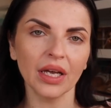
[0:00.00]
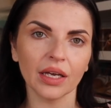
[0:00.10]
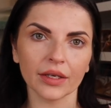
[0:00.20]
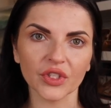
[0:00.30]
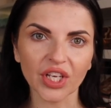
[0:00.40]

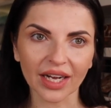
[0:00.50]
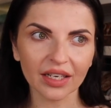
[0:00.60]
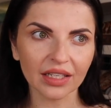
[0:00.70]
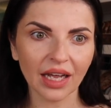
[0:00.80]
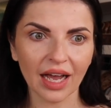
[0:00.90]

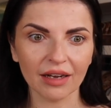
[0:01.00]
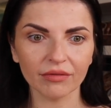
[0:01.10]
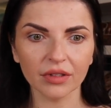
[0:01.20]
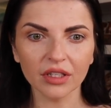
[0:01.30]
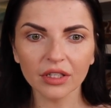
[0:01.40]
JACLYN have a
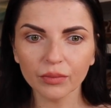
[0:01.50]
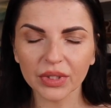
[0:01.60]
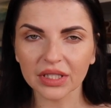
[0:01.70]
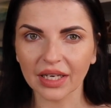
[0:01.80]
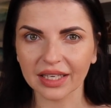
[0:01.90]
little
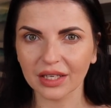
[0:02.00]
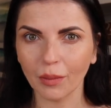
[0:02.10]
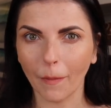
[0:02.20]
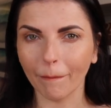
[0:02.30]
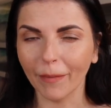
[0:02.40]
bit like
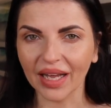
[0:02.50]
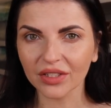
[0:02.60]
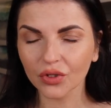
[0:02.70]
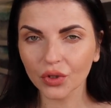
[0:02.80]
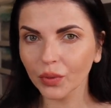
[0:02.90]

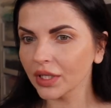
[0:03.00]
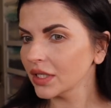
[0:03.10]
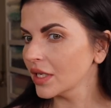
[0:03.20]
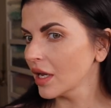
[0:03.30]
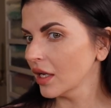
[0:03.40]
matte to it,